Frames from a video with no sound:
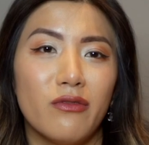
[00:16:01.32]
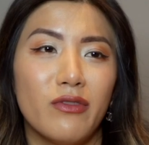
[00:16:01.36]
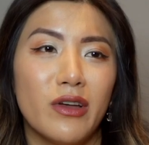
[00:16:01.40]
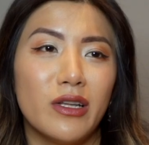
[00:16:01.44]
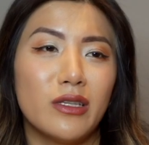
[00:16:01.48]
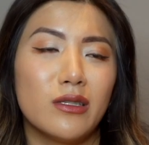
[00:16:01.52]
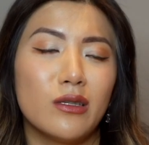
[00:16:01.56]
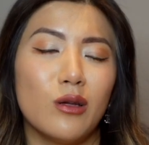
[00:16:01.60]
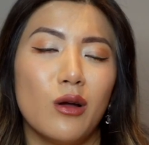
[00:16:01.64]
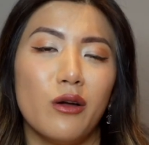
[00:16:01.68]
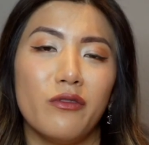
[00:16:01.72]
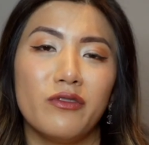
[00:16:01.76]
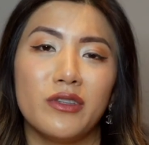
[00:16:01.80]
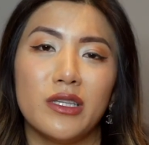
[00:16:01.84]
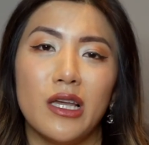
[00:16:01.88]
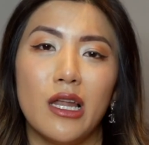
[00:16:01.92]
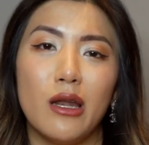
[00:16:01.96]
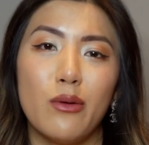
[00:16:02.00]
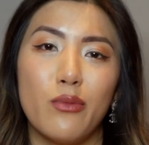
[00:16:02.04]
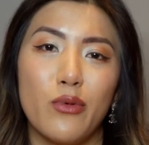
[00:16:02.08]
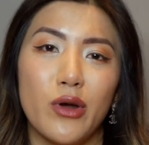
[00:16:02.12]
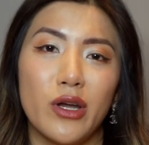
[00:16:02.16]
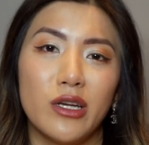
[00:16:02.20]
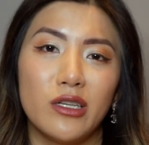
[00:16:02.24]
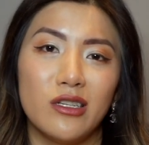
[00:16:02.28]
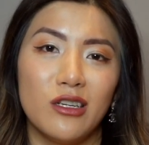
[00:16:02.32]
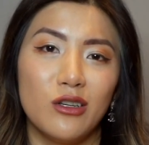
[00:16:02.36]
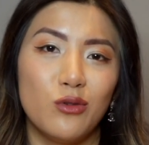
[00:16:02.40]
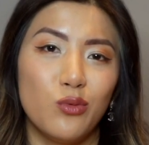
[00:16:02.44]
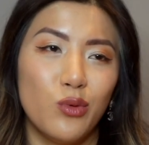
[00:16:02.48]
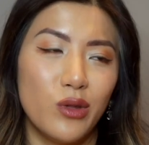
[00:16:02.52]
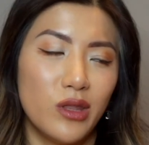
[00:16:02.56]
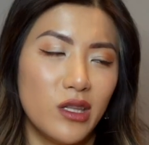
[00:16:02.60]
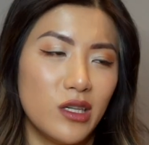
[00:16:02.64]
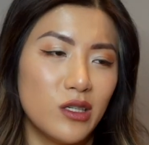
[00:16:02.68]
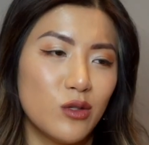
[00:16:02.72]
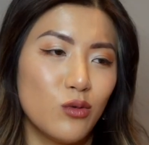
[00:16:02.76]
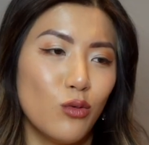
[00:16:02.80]
events that I've celebrated
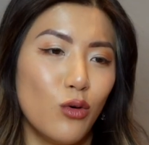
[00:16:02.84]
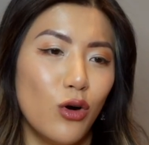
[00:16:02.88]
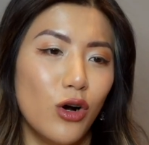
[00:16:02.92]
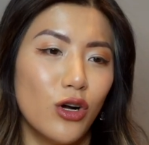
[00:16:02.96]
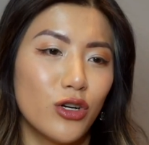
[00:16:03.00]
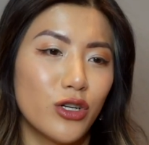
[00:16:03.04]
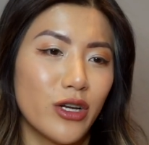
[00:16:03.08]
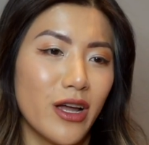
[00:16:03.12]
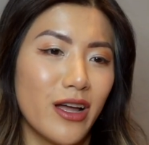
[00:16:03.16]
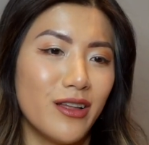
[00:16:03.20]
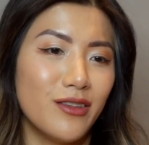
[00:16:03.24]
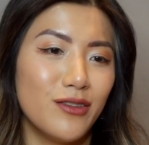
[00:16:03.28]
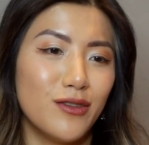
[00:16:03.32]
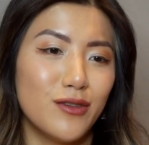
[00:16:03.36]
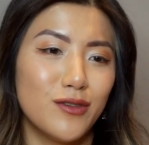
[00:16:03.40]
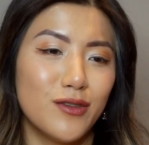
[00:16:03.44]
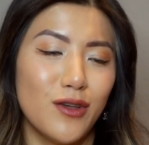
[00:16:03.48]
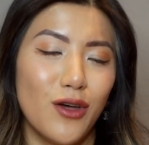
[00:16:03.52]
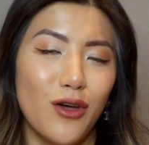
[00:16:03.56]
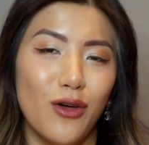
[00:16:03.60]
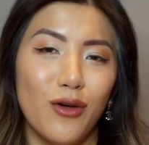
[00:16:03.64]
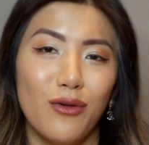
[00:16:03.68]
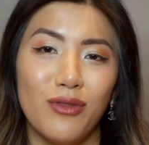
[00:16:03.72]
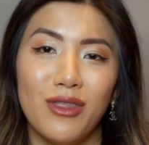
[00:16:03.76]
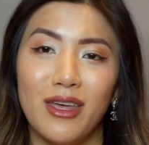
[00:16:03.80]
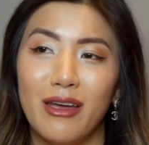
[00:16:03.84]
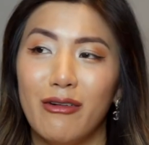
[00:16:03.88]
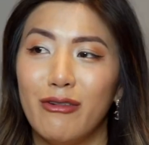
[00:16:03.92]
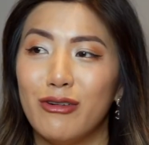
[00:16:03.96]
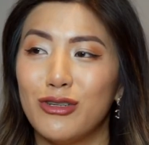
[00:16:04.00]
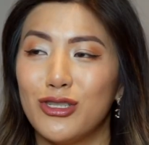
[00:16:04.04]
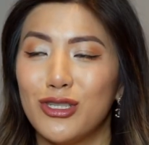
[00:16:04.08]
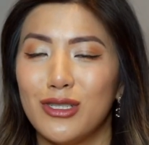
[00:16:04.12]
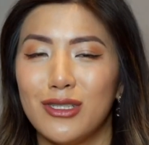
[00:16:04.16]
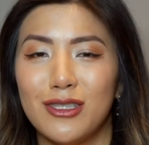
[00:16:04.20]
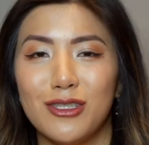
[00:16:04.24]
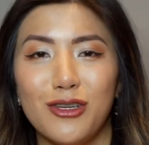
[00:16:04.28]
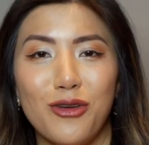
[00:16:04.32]
with this watch. And so there are
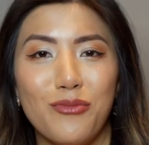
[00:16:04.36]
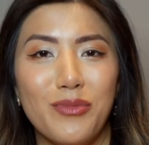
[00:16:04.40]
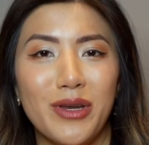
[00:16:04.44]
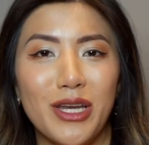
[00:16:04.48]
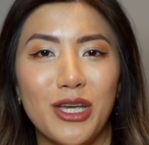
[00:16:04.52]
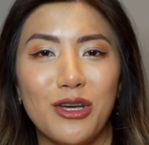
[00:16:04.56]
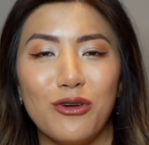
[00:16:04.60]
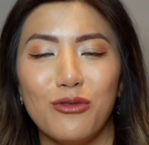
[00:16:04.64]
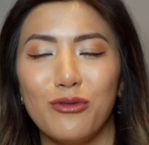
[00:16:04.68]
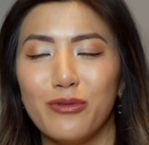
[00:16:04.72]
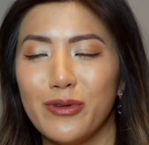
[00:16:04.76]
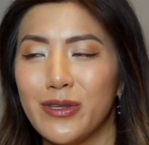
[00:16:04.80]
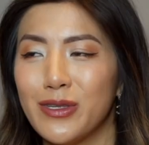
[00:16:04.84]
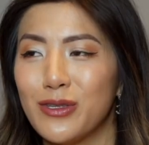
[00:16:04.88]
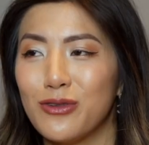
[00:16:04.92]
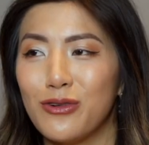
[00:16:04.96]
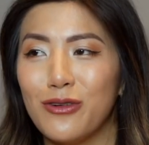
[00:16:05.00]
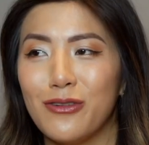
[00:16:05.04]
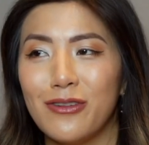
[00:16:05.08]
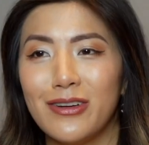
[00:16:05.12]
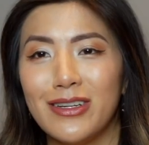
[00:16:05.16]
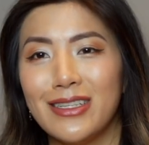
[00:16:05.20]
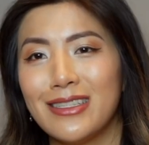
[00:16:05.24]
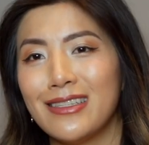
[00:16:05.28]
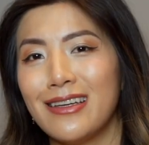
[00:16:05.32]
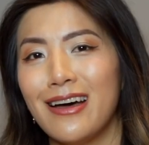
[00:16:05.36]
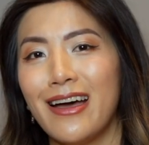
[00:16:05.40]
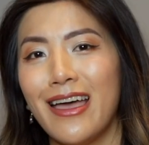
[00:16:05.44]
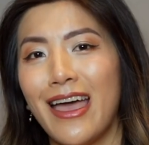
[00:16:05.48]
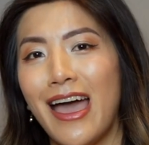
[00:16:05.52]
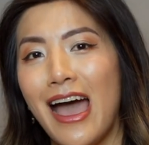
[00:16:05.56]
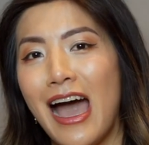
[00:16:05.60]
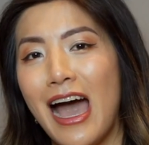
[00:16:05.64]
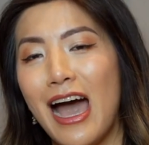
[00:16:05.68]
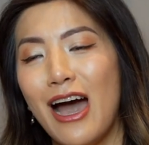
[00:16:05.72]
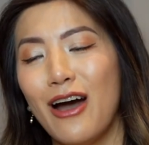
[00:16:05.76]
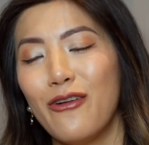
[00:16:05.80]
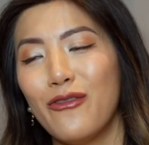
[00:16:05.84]
just so many cool stories that I
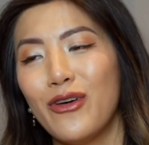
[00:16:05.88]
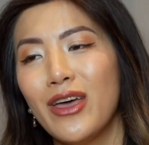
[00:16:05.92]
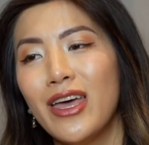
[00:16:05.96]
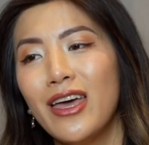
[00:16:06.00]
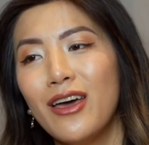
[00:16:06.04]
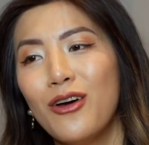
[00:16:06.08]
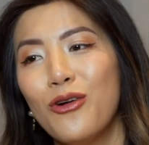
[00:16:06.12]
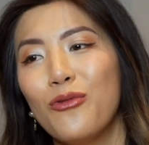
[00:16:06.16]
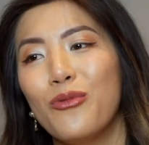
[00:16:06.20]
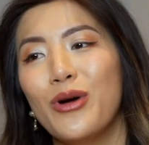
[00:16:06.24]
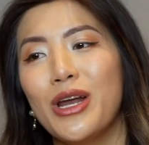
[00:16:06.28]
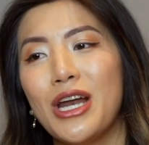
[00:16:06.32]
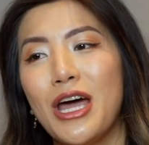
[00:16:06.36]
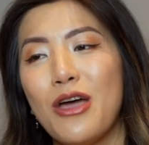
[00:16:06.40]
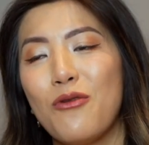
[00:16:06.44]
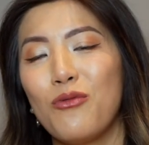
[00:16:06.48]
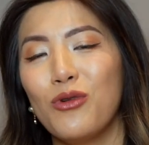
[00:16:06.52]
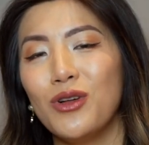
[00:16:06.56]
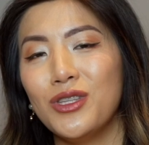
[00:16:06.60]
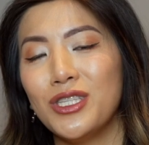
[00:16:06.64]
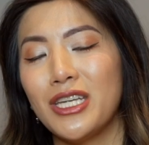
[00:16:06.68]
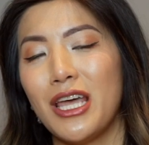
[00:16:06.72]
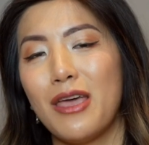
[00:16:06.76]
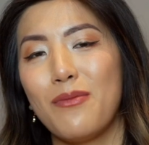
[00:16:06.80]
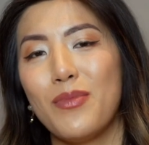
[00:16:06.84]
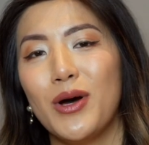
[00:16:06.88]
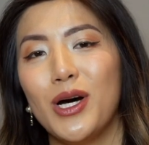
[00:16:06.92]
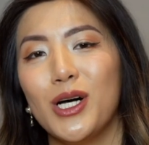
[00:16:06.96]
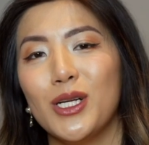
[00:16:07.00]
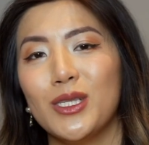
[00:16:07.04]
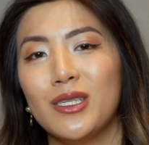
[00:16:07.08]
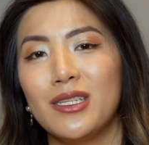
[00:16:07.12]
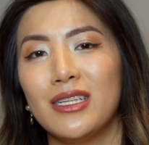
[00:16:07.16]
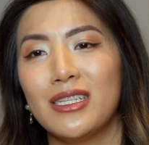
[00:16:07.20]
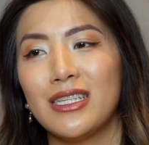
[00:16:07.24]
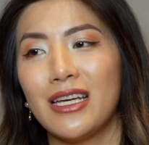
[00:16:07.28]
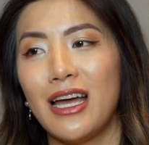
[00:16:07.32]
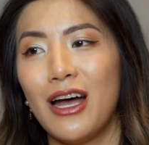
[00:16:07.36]
have when I one day
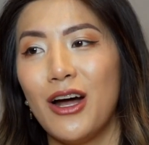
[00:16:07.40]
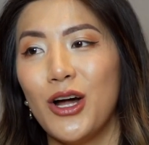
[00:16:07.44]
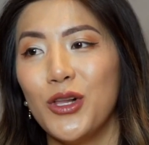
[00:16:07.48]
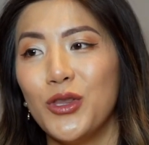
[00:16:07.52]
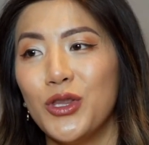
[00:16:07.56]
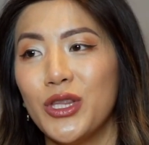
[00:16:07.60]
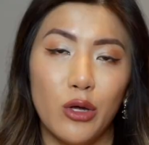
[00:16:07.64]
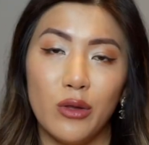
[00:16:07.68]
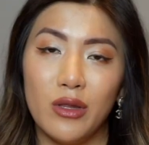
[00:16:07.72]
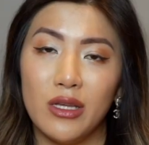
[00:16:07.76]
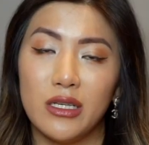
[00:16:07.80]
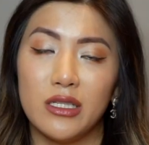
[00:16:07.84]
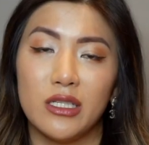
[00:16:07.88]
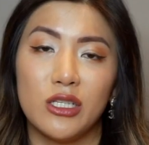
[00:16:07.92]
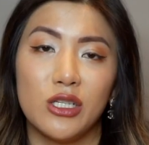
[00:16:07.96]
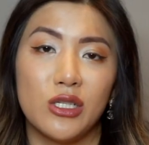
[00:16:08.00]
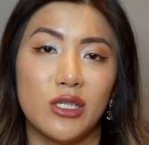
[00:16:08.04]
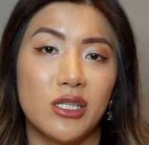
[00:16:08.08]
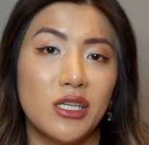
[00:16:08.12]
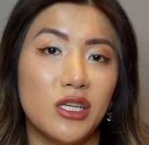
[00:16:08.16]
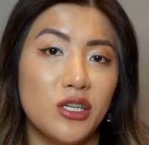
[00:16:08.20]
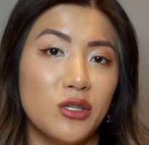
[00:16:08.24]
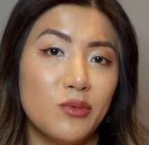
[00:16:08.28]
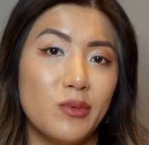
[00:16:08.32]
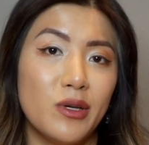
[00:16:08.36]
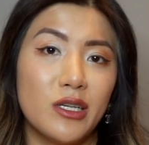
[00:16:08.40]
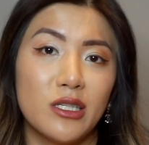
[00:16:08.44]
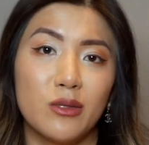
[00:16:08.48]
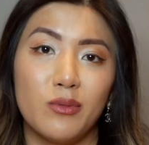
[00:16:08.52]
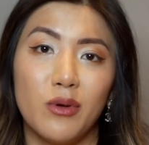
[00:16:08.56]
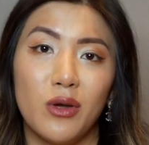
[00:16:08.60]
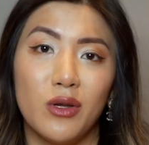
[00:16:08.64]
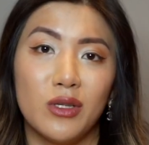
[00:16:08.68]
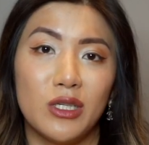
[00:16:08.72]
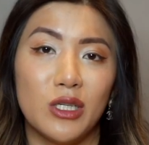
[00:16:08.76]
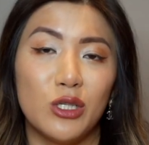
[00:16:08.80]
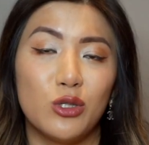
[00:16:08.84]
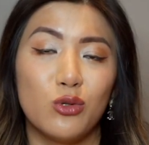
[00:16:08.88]
pass it down. This just leads me, I
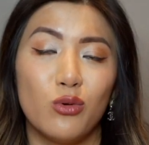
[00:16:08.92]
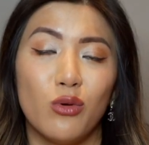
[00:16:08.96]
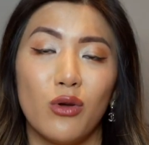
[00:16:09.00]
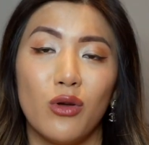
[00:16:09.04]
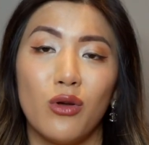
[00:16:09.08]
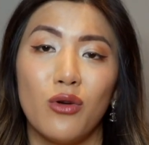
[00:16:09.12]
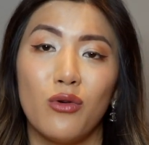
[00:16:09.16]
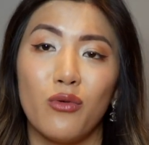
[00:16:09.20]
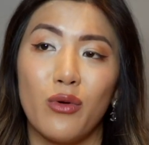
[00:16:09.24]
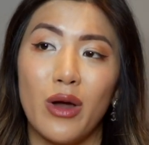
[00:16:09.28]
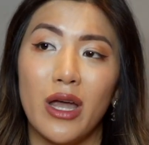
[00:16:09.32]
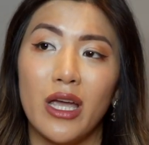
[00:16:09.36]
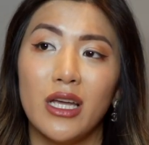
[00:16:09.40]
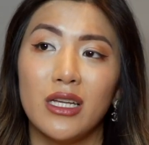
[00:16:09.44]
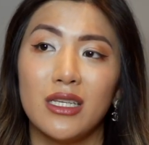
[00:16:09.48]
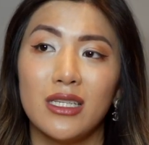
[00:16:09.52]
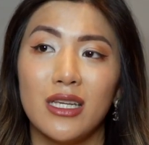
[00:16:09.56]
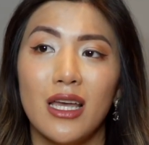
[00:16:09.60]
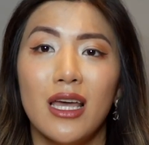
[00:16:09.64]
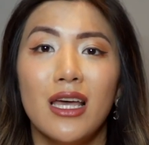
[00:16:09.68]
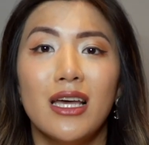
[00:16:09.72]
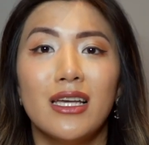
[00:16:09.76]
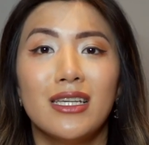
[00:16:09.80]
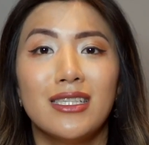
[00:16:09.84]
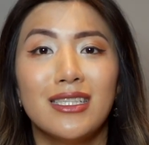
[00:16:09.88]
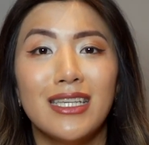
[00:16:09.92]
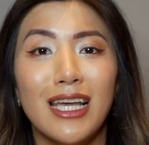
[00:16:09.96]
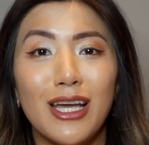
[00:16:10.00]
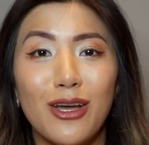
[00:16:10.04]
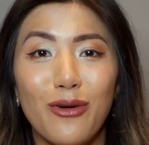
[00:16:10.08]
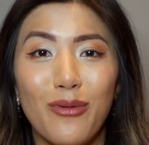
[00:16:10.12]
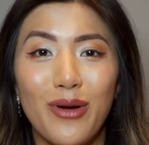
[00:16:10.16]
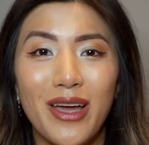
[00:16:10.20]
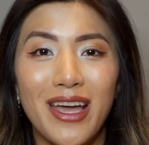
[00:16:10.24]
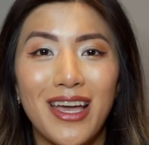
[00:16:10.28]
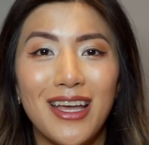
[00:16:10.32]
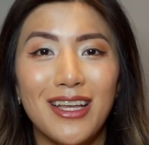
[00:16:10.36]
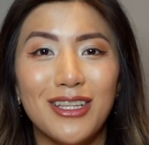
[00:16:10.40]
suppose, into a great
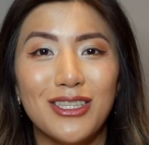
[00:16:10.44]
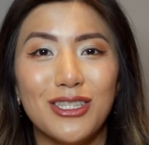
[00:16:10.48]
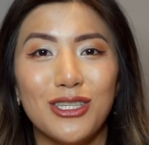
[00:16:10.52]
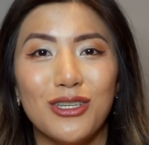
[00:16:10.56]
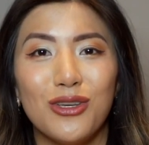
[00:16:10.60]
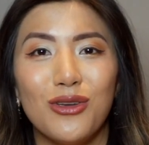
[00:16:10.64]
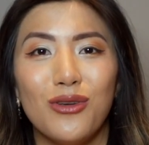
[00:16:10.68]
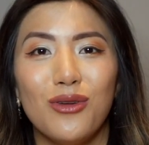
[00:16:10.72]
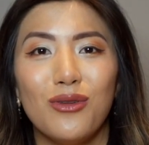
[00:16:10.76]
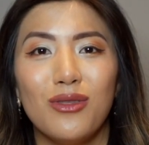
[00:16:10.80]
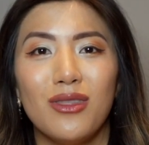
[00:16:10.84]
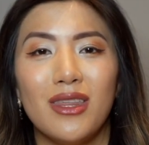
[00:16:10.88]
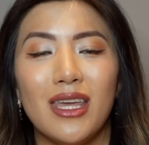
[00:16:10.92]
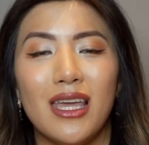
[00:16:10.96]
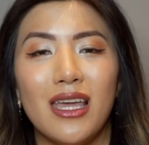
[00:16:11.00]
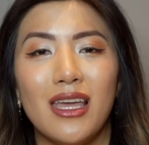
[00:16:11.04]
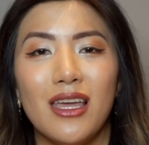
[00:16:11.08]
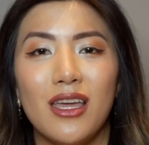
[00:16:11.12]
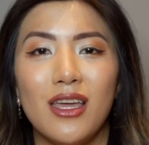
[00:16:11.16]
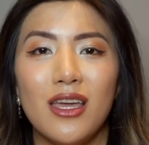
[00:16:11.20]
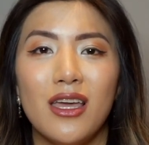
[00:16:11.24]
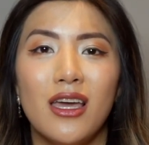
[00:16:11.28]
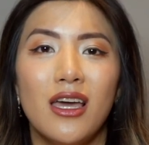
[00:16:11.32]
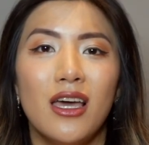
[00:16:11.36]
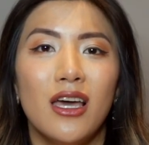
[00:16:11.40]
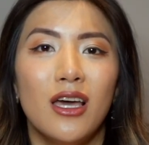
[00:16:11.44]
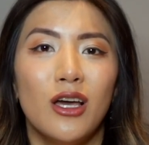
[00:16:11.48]
segue to the